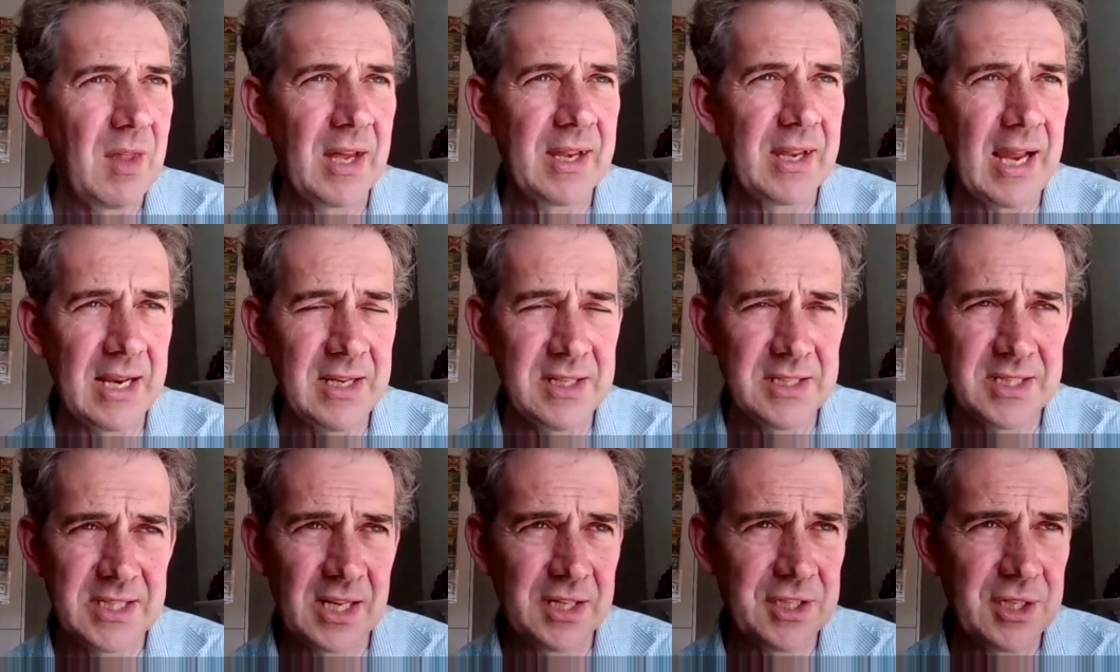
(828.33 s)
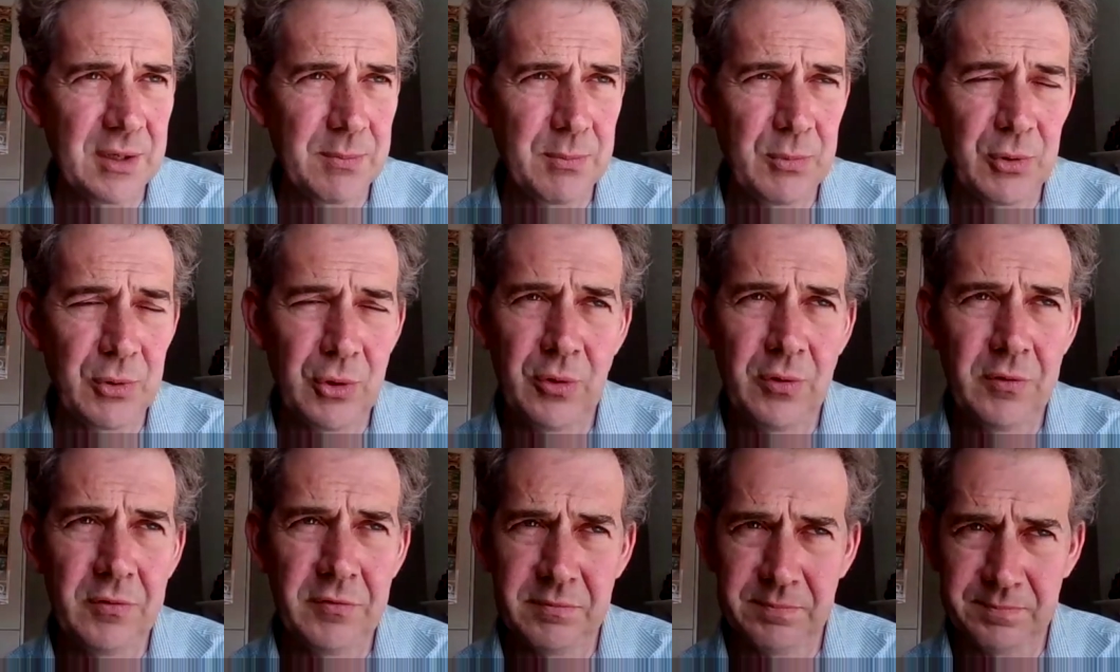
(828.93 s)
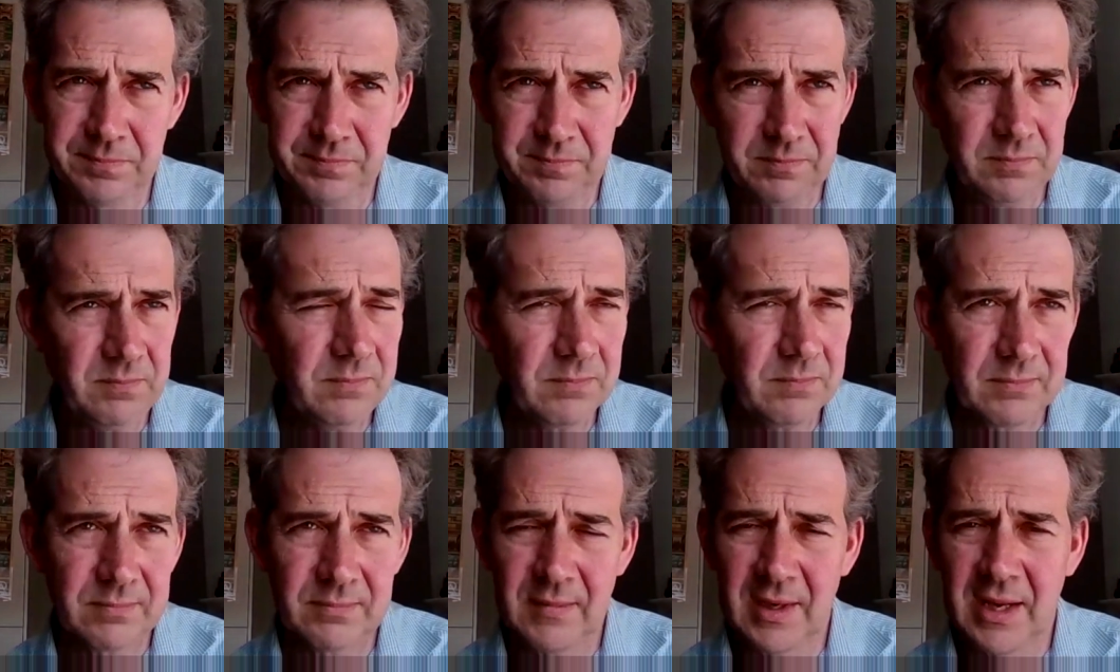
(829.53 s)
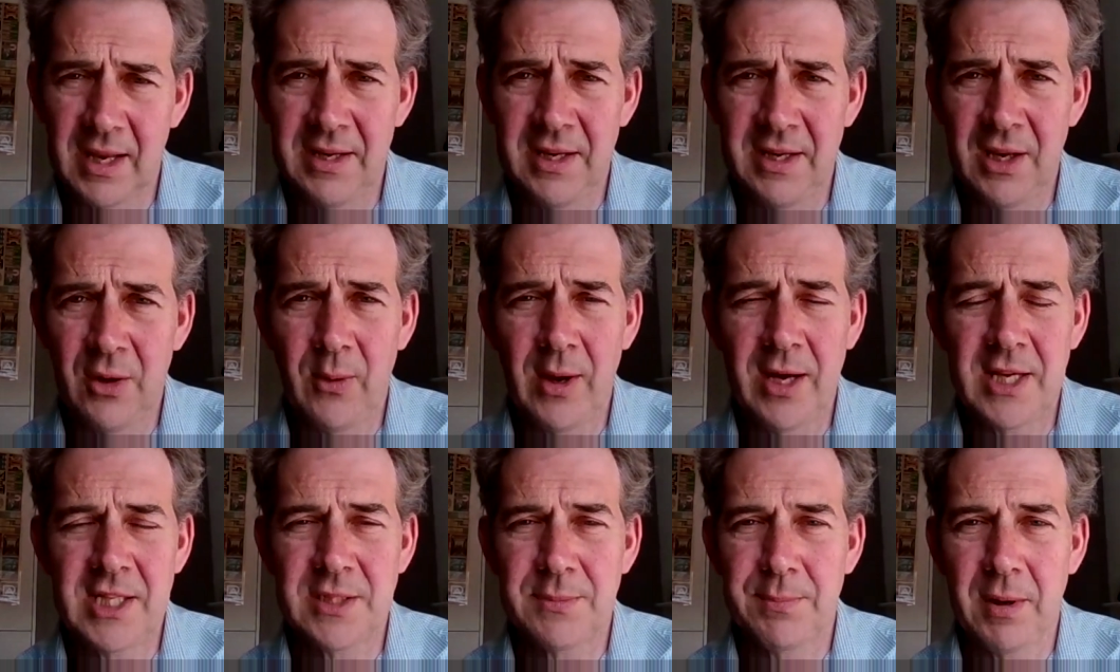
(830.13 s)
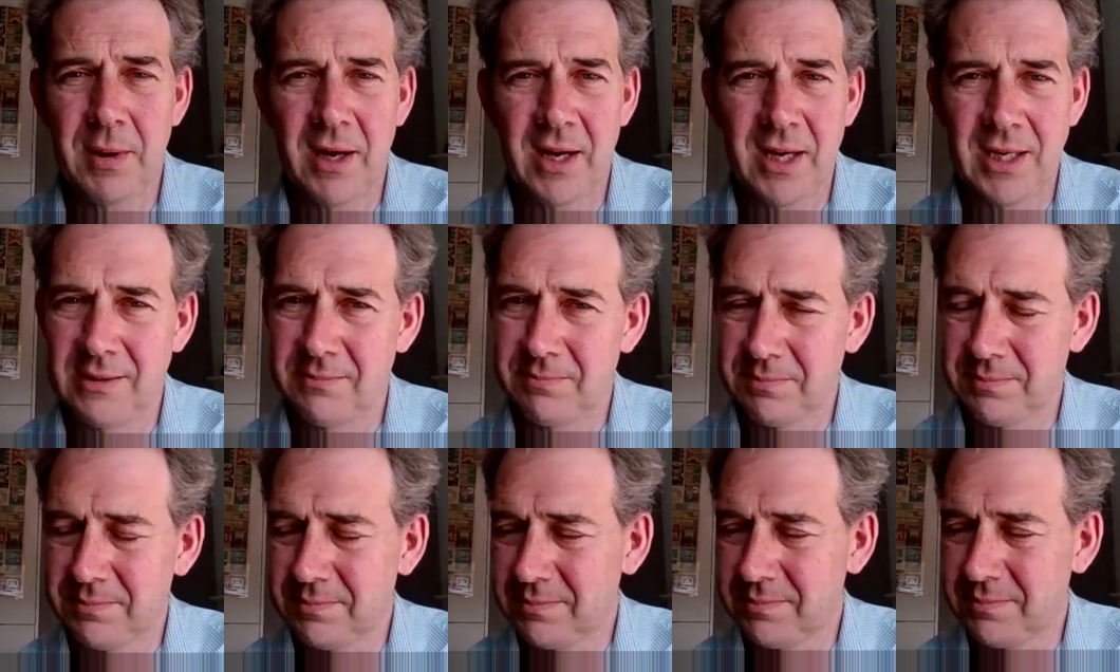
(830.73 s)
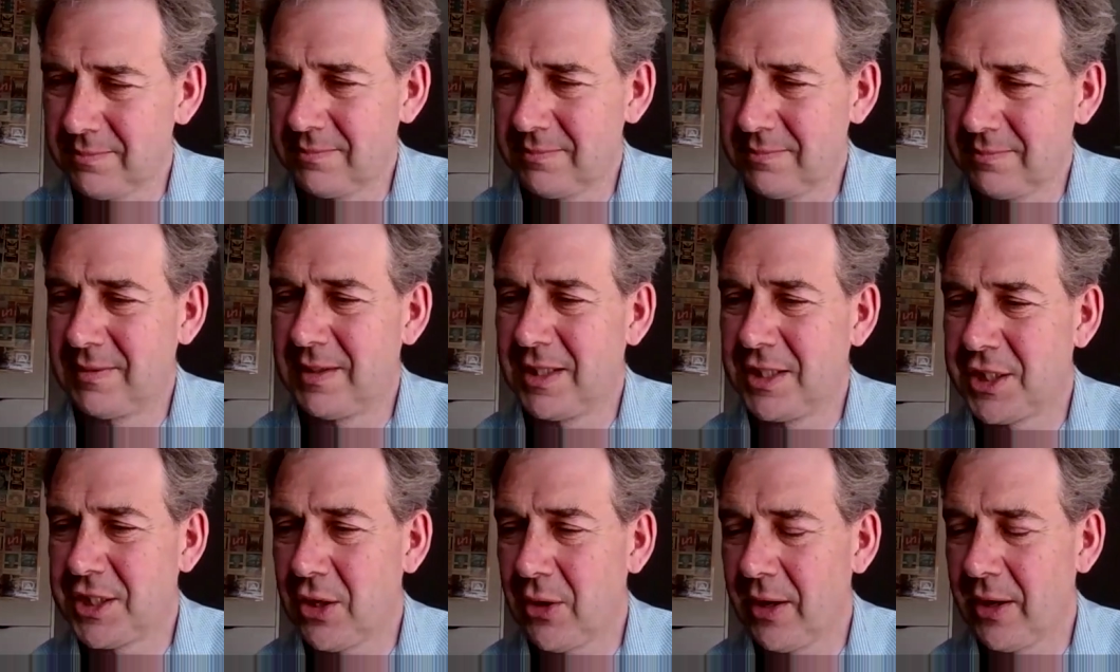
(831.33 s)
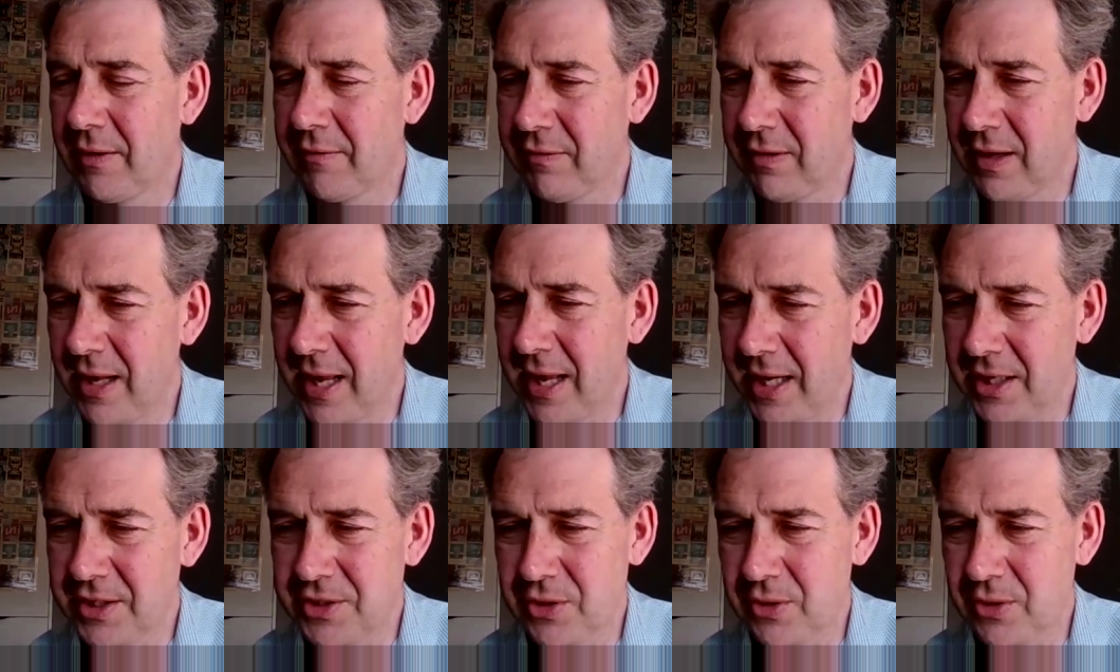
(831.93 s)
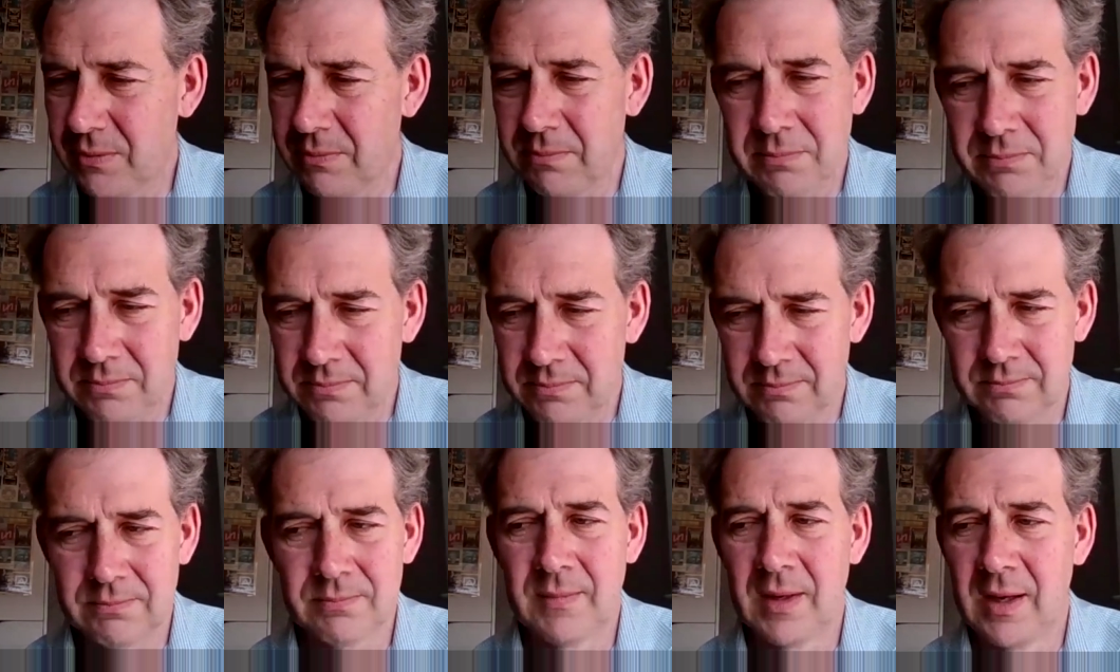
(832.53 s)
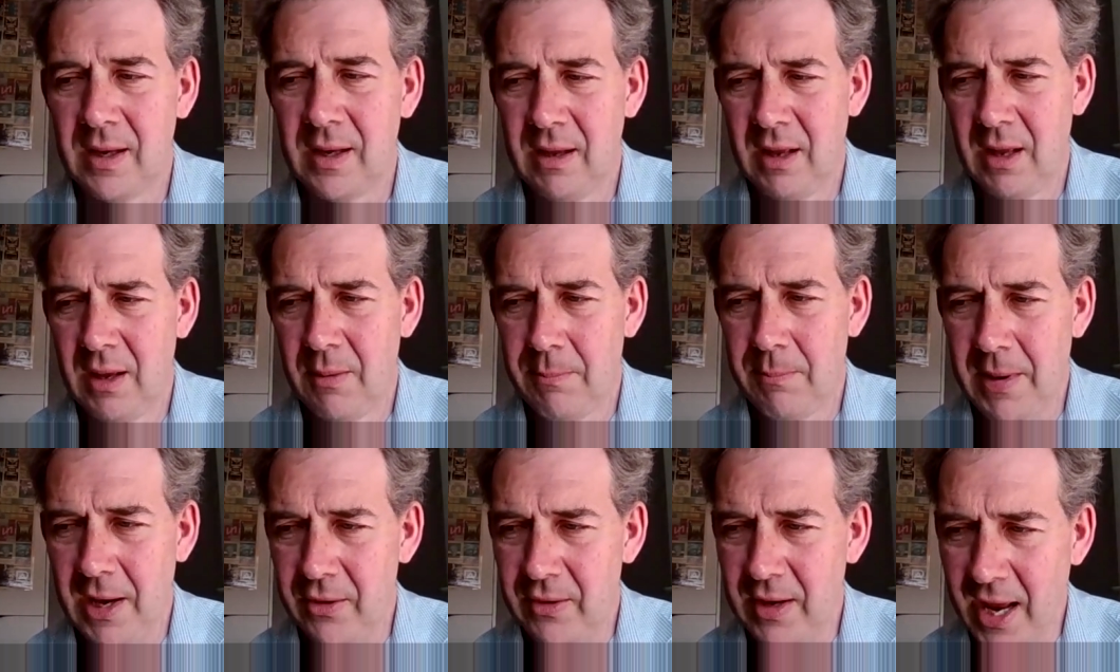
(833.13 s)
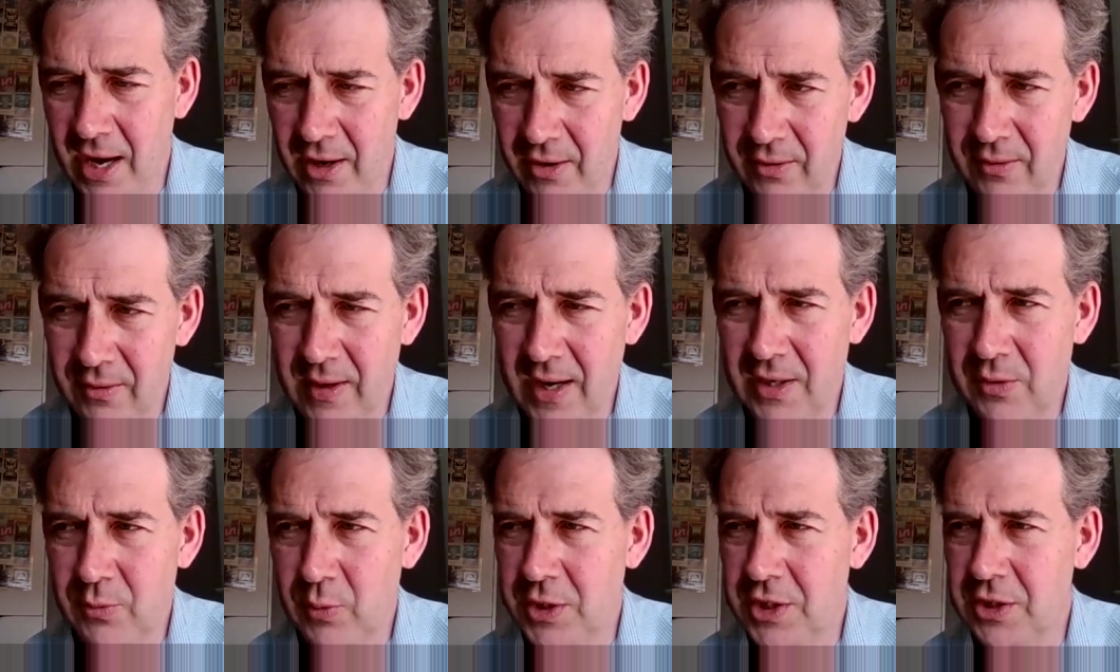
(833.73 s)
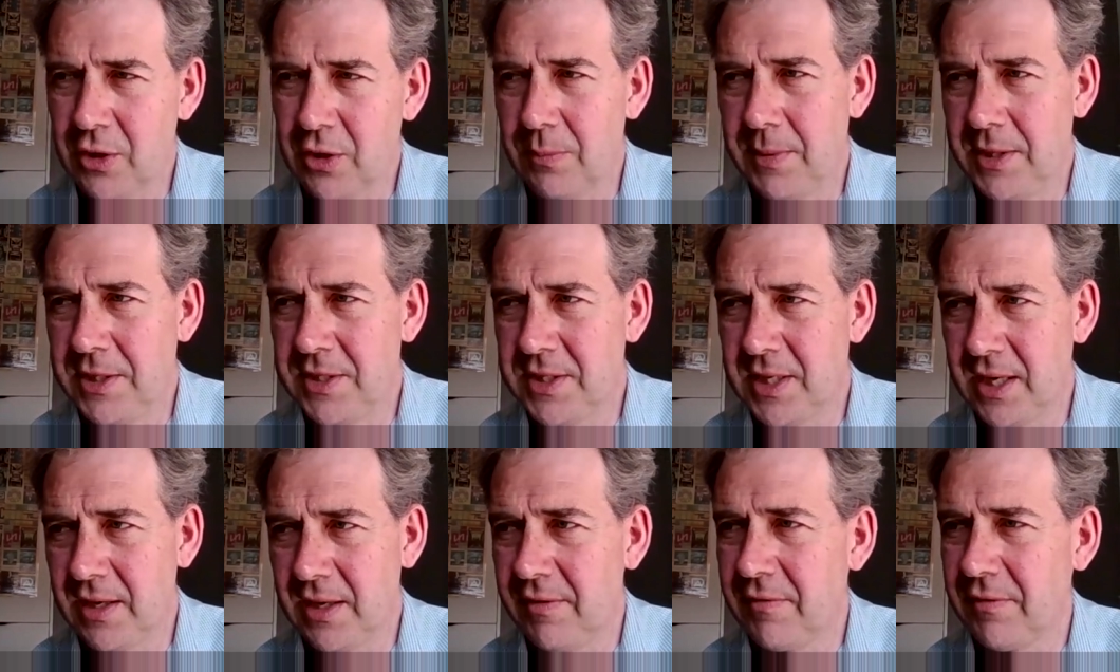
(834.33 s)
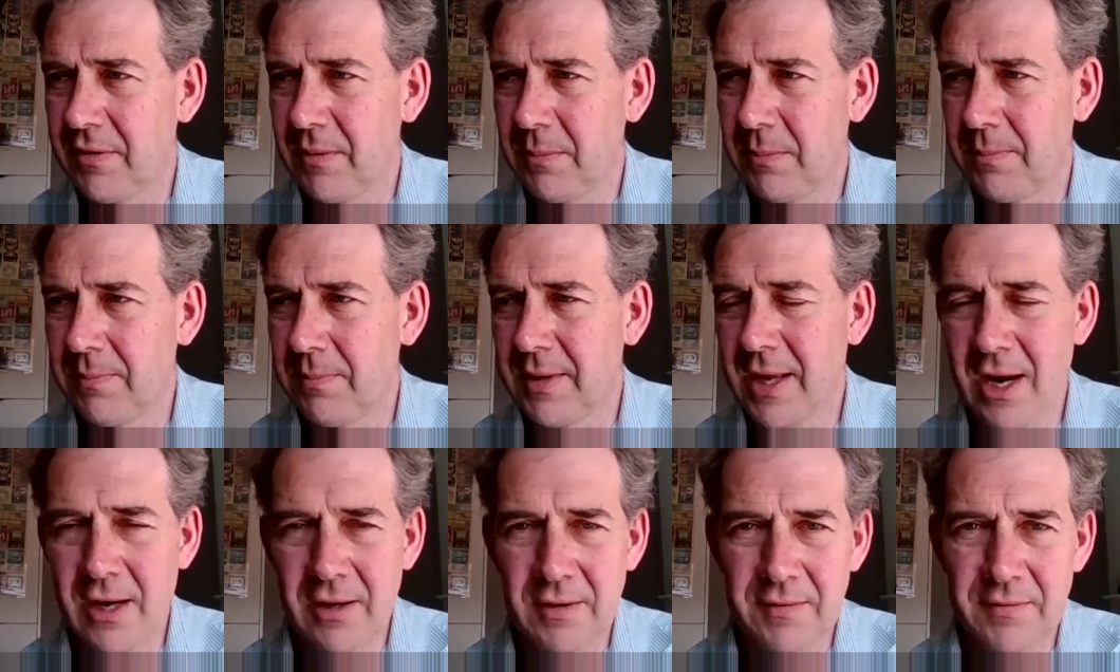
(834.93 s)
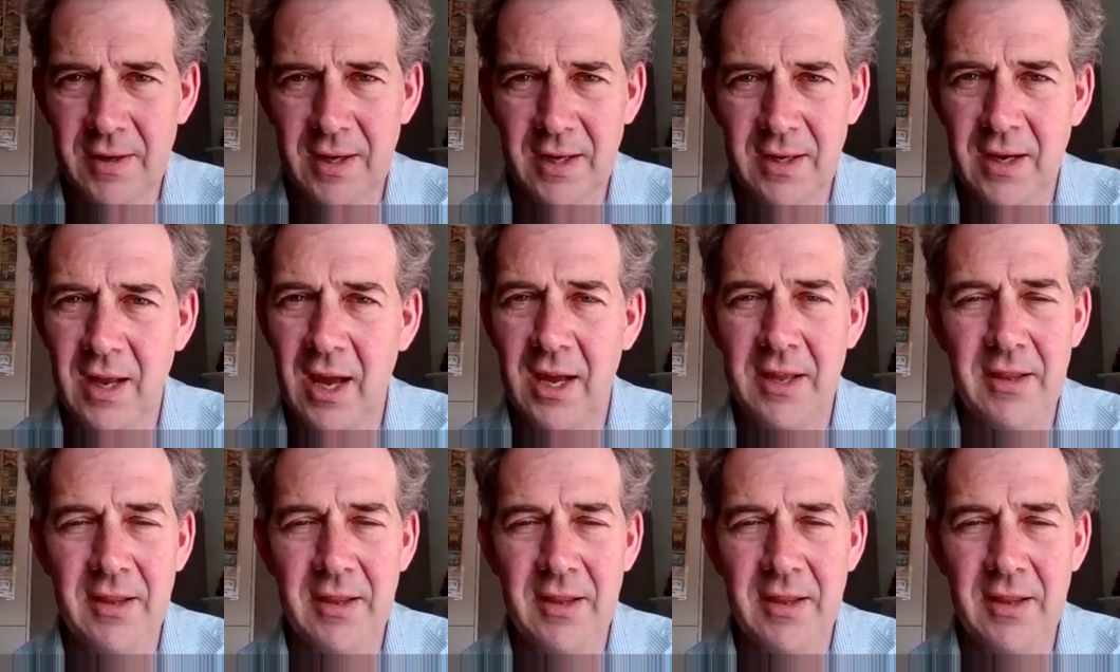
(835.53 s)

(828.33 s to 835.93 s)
against such a move in the US by showing flags on Mount Ararat, which could be seen from Yerevan.